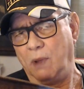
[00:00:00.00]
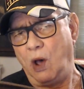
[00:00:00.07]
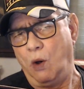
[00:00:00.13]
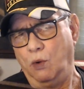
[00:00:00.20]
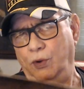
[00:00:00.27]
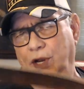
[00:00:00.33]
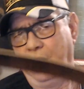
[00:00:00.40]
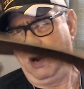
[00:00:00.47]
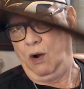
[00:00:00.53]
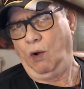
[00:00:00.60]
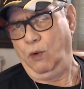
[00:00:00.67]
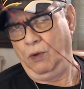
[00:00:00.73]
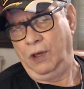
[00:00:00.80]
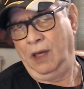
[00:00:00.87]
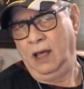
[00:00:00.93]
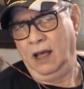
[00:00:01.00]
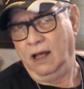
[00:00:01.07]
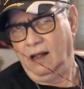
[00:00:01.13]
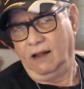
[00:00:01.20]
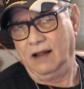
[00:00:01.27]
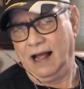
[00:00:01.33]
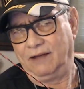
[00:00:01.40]
you know,
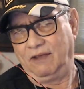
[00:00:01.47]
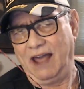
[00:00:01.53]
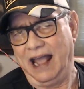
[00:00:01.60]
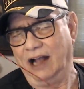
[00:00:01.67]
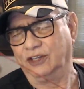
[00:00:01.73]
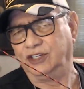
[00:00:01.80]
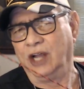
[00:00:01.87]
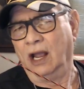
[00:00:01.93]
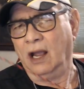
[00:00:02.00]
like this.